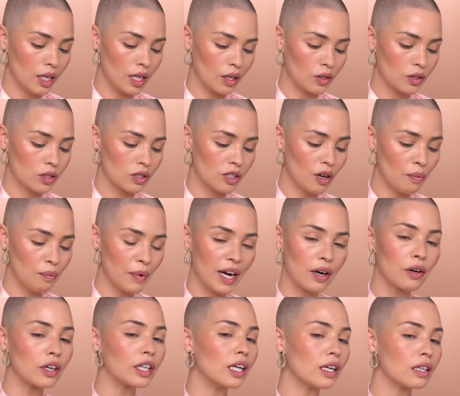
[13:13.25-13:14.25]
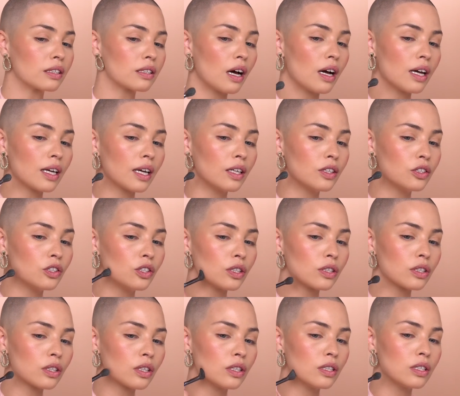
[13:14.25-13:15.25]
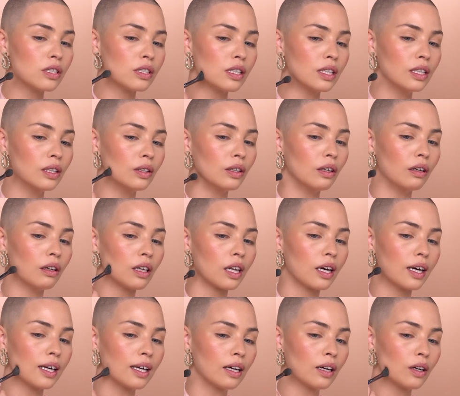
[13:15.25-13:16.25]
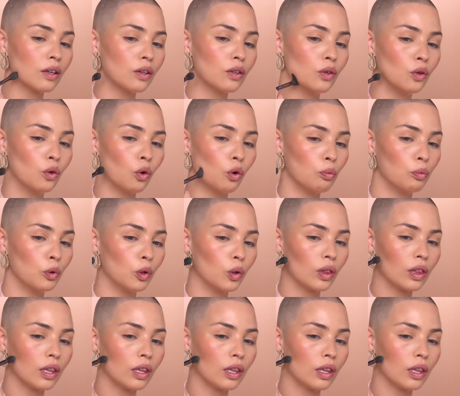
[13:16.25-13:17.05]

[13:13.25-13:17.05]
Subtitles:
Now some areas I can just conceal like normal,